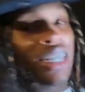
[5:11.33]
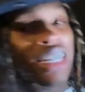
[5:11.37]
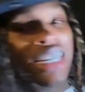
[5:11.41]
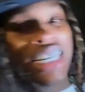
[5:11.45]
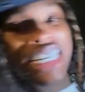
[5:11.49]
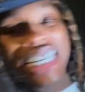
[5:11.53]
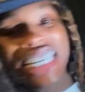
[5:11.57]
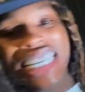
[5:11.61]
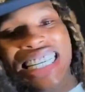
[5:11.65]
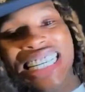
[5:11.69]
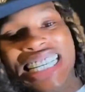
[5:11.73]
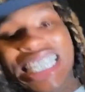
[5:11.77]

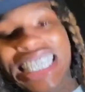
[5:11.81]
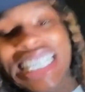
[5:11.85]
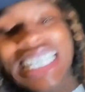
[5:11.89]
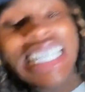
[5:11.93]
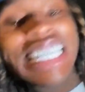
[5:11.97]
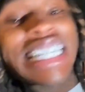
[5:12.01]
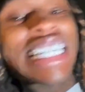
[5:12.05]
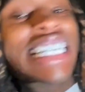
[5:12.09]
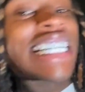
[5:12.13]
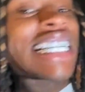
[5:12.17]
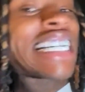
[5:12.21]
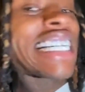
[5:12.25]
I'm gonna be
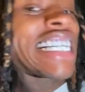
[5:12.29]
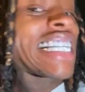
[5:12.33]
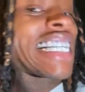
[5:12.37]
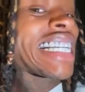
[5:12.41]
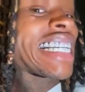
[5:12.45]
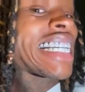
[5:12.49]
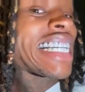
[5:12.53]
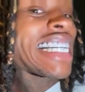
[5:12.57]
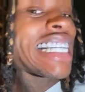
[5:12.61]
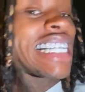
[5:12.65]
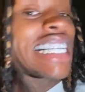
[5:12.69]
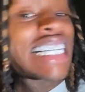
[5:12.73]
lighting my bitch
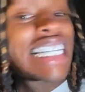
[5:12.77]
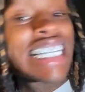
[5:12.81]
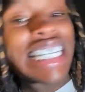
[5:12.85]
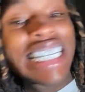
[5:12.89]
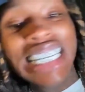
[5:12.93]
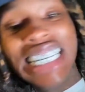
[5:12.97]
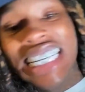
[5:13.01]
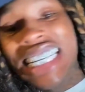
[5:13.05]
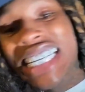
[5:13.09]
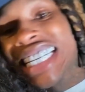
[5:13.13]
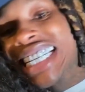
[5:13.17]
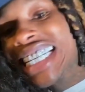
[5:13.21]
so that bitch can
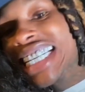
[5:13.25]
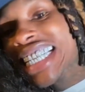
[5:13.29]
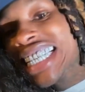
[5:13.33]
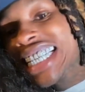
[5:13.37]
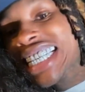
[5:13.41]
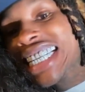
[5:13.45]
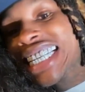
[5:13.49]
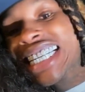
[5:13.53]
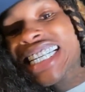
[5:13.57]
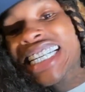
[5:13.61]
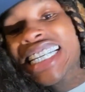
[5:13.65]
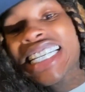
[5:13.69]
grind my
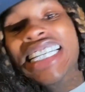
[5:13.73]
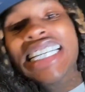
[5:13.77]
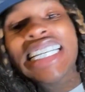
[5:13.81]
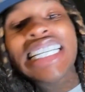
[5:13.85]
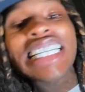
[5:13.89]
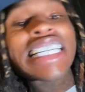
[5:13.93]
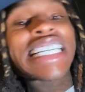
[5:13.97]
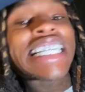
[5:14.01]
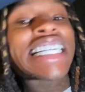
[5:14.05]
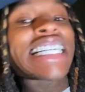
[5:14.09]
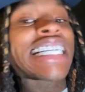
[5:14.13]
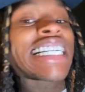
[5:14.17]
foot on.
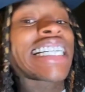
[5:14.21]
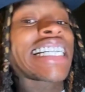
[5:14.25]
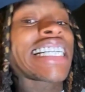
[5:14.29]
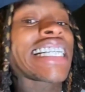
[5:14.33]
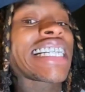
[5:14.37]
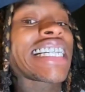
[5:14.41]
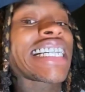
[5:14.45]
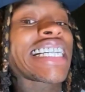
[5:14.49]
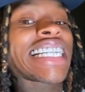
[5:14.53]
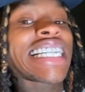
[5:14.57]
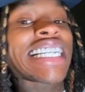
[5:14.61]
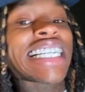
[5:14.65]

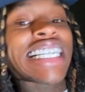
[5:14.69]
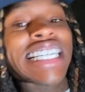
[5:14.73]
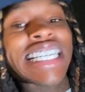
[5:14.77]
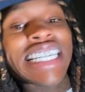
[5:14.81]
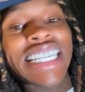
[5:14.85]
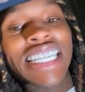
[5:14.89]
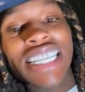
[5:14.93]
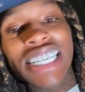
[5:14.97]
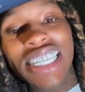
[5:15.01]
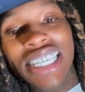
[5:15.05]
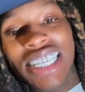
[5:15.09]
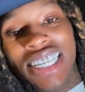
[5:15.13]

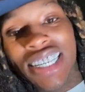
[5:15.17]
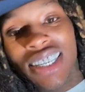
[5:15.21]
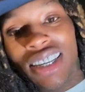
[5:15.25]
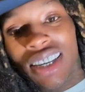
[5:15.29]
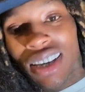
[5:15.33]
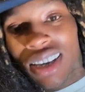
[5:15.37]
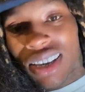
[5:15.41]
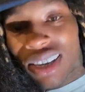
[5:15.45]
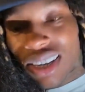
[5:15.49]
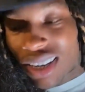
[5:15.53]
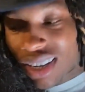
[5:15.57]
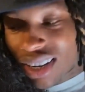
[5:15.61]
They
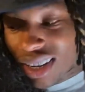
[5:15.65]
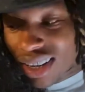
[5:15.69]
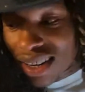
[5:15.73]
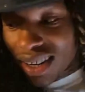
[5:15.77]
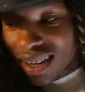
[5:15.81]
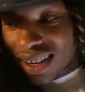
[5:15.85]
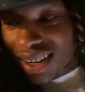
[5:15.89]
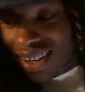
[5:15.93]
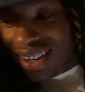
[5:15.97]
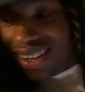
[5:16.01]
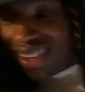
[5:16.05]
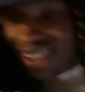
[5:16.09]
said they're not
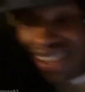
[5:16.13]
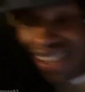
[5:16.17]
popping up.